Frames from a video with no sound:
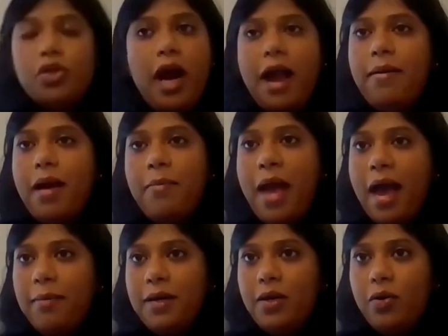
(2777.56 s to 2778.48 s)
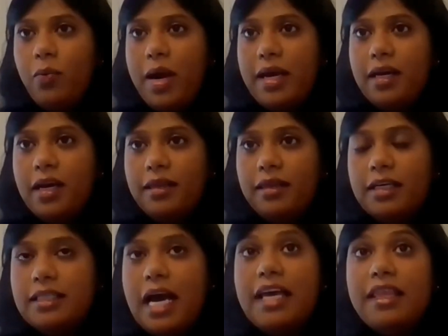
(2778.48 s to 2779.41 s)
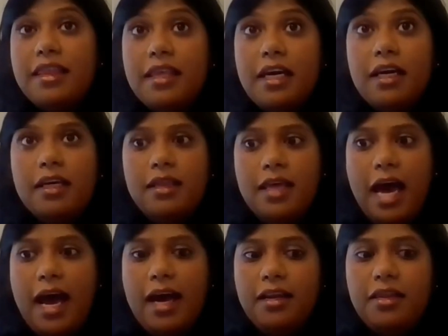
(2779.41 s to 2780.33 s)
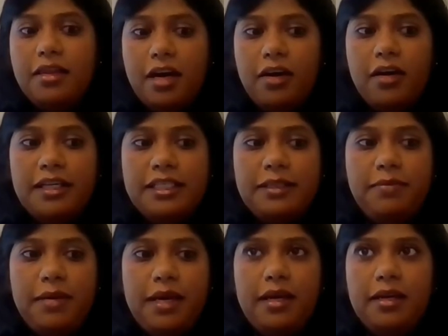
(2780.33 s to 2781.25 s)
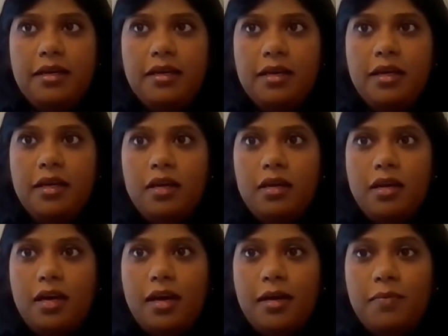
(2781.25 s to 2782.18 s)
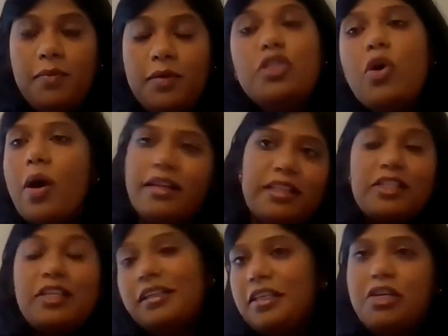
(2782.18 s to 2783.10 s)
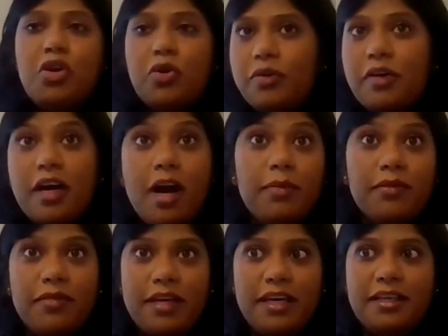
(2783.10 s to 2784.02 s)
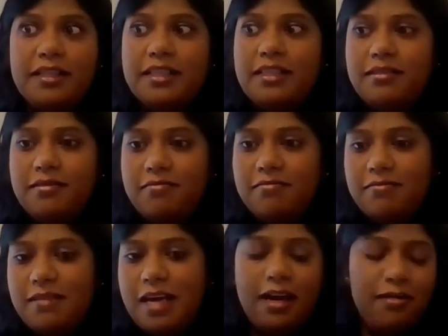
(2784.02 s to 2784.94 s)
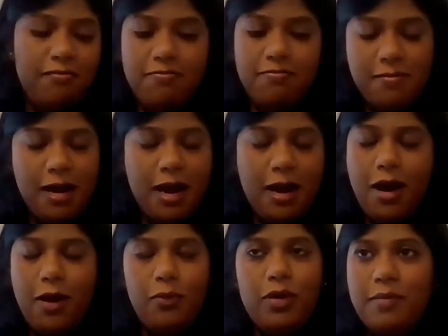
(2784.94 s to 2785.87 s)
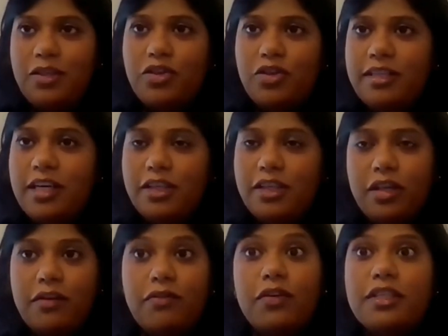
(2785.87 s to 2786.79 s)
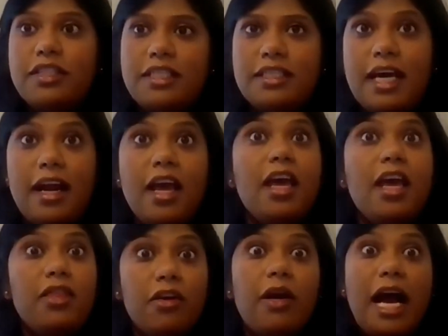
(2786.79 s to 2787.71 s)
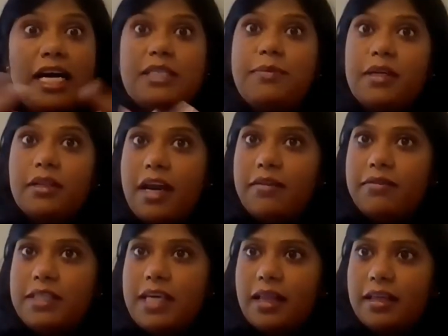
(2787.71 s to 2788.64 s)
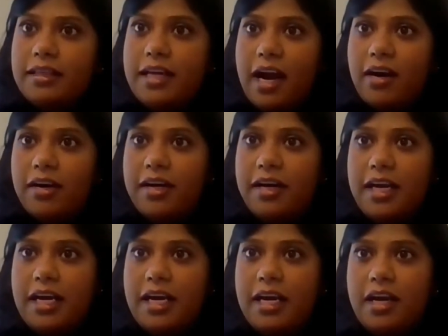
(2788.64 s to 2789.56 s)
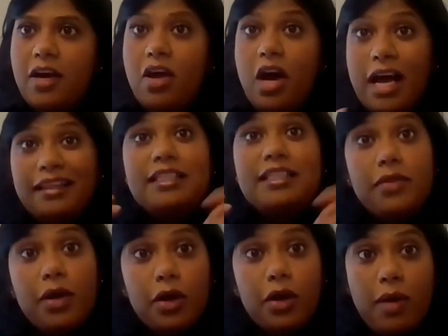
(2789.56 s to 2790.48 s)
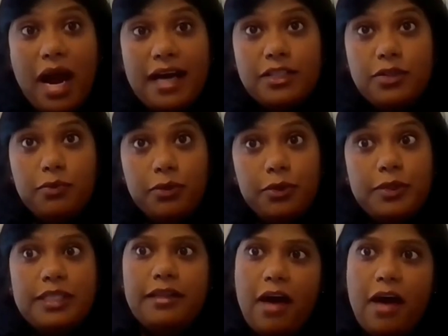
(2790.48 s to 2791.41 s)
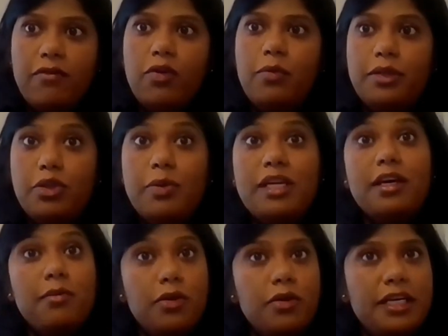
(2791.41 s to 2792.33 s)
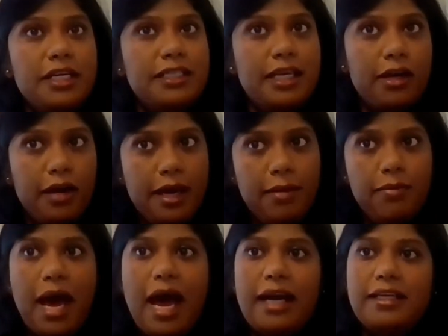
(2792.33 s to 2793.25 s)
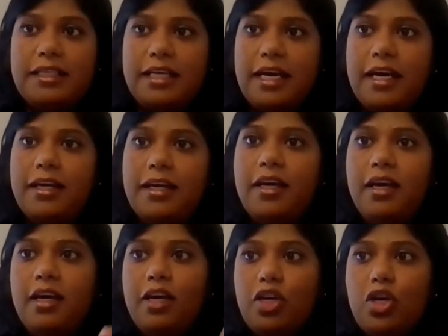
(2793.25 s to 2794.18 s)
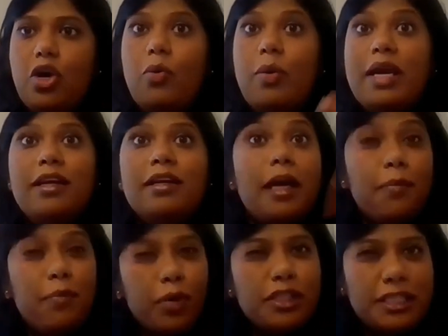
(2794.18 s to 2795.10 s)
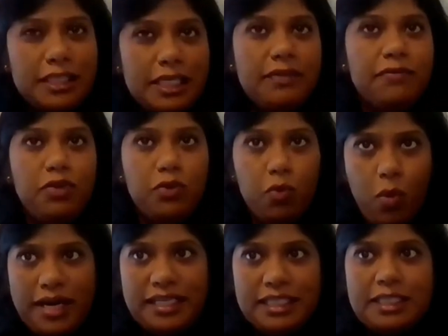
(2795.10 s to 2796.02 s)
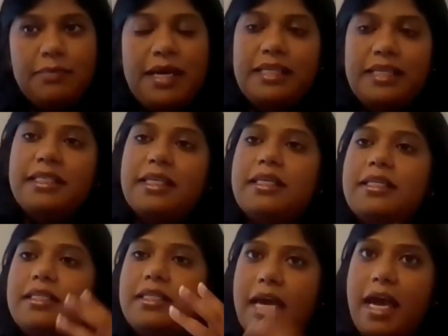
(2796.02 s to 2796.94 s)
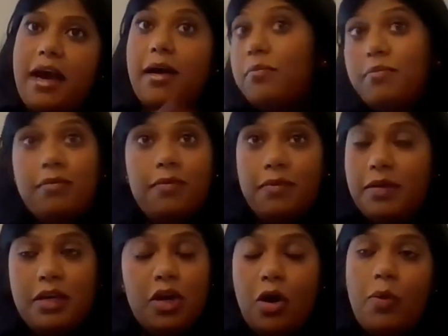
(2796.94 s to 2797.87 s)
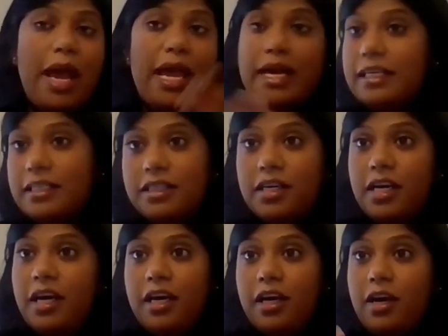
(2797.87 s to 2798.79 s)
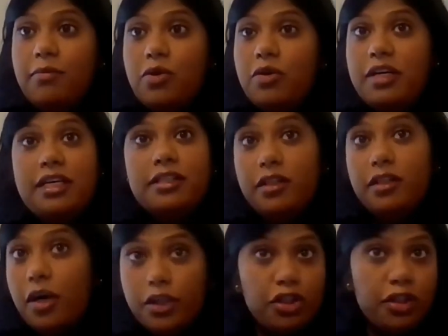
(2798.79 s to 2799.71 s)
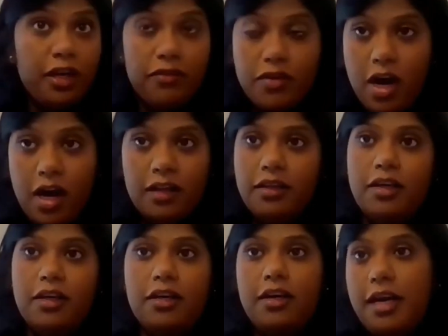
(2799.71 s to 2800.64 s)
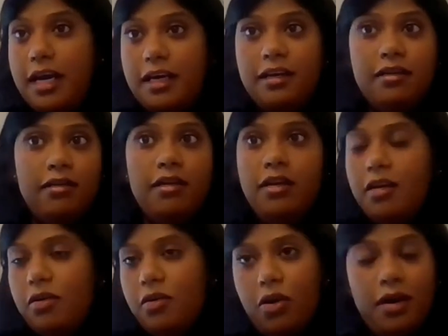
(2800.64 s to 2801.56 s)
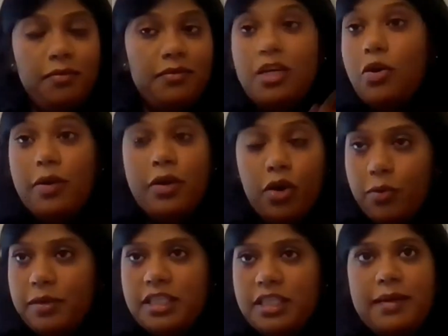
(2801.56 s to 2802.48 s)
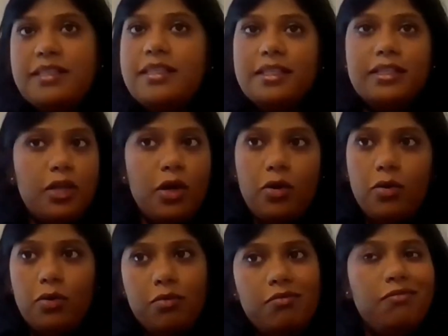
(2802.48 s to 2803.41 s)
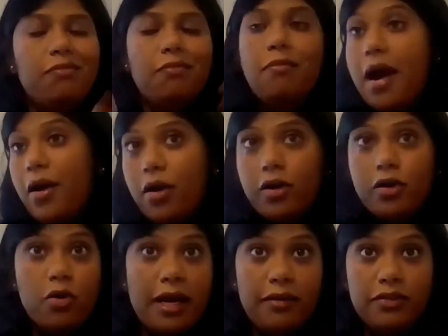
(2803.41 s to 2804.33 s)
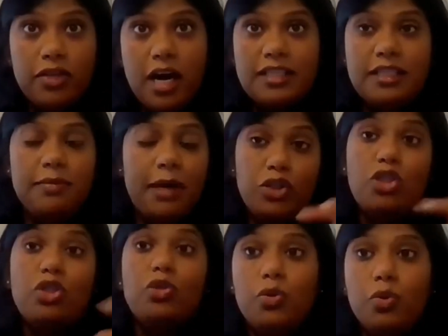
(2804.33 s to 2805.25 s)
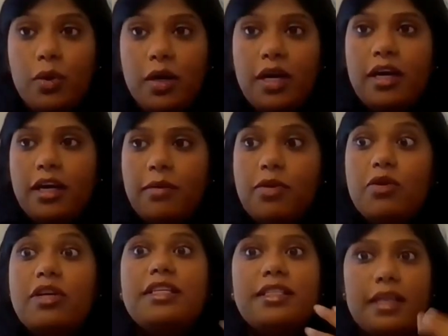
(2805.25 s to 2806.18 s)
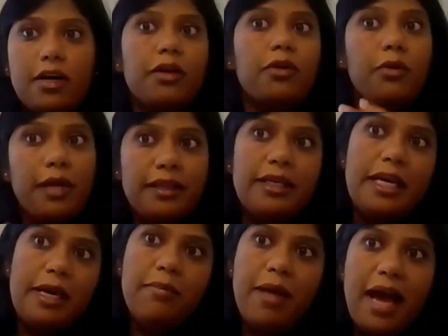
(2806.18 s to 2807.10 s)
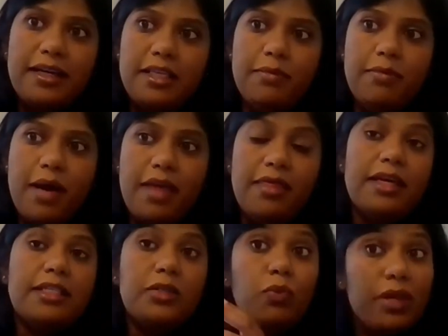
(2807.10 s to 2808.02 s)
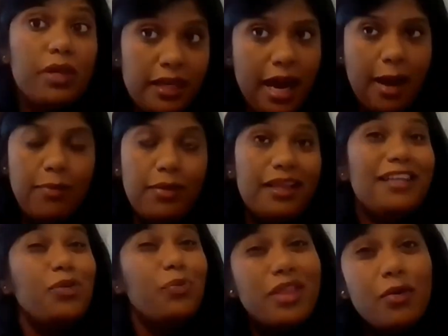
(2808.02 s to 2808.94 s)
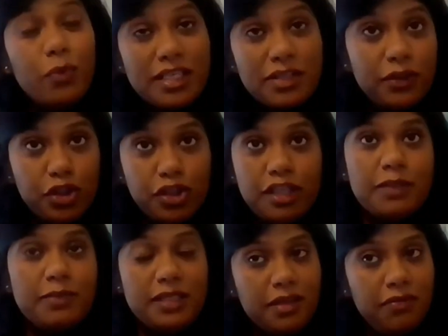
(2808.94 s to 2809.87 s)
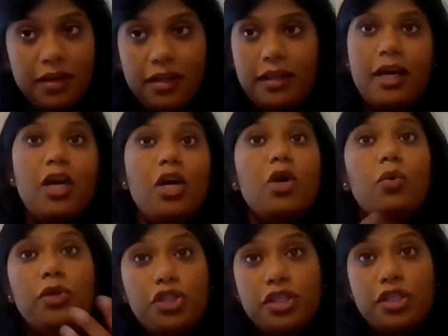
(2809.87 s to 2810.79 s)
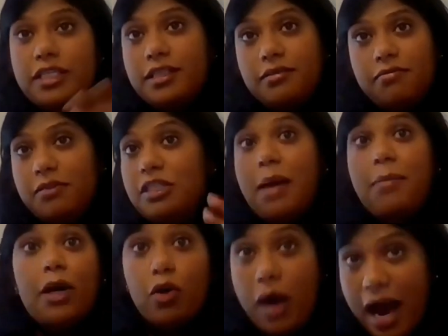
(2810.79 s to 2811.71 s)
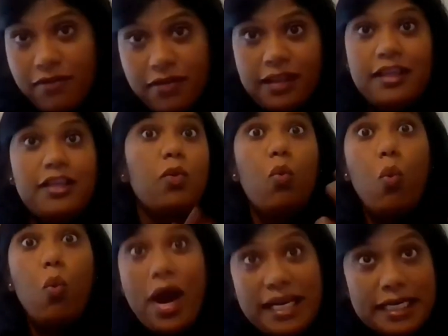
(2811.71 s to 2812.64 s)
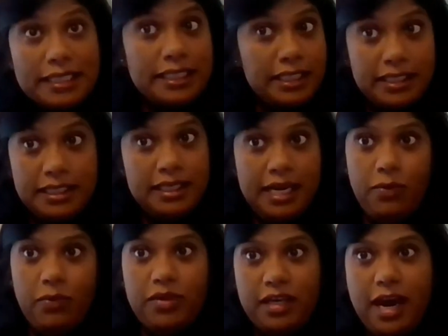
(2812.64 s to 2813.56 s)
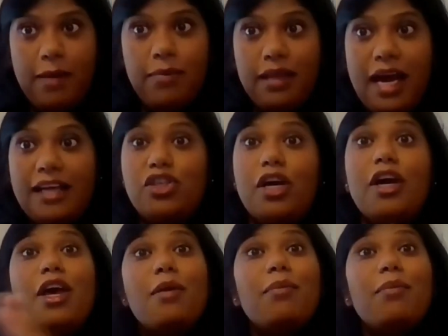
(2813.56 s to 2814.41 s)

sure. I, am happy to weigh in on this. I think that there has been, um, so as you know, there are a couple of things that I, I want to make sure to touch on the first is that there has been a lot of solidarity, at least on the grassroots level, between communities that are impacted, you know, in like perceived white spaces, um, you know, and communities largely of color in um, you know, in urban spaces. So my article kind of talks about two communities that are greatly impacted by this within Appalachia, within West Virginia specifically, which is demographically the whitest state within Appalachia.